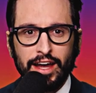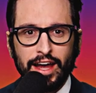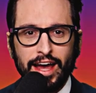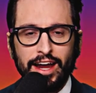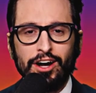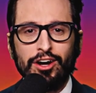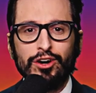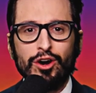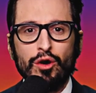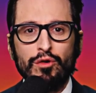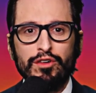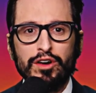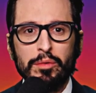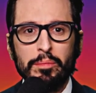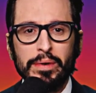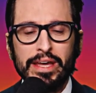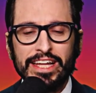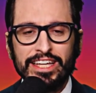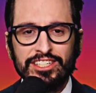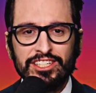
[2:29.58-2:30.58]
head on over to
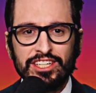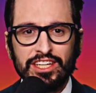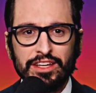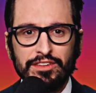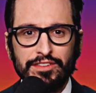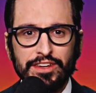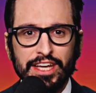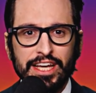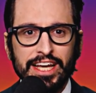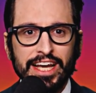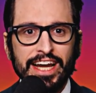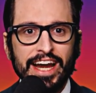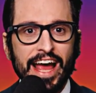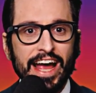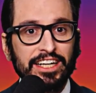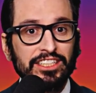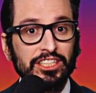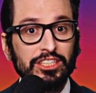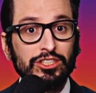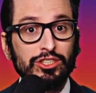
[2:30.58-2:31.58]
Means T V and get
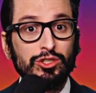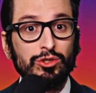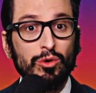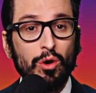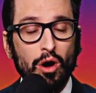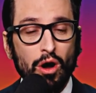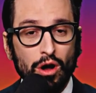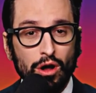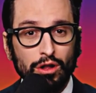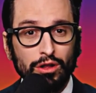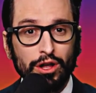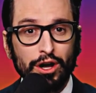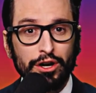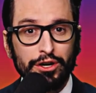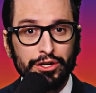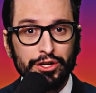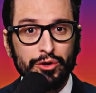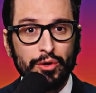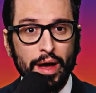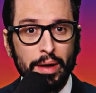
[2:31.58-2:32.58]
access to all
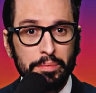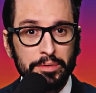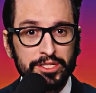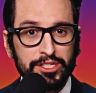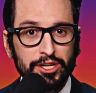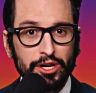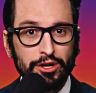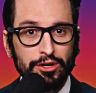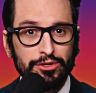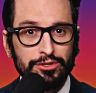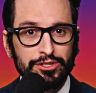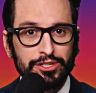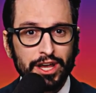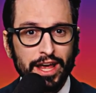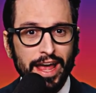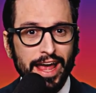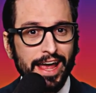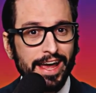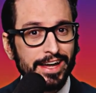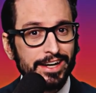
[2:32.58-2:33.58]
our new episodes
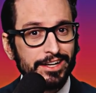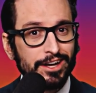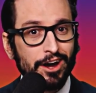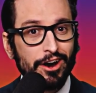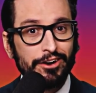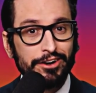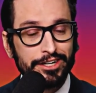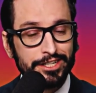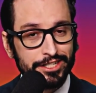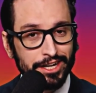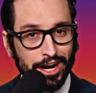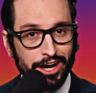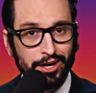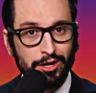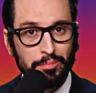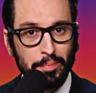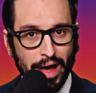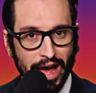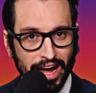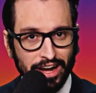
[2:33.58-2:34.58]
and our
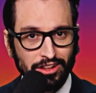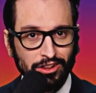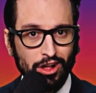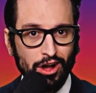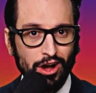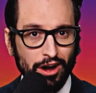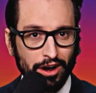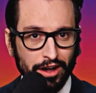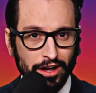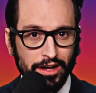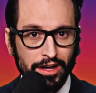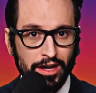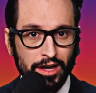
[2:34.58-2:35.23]
entire backlog,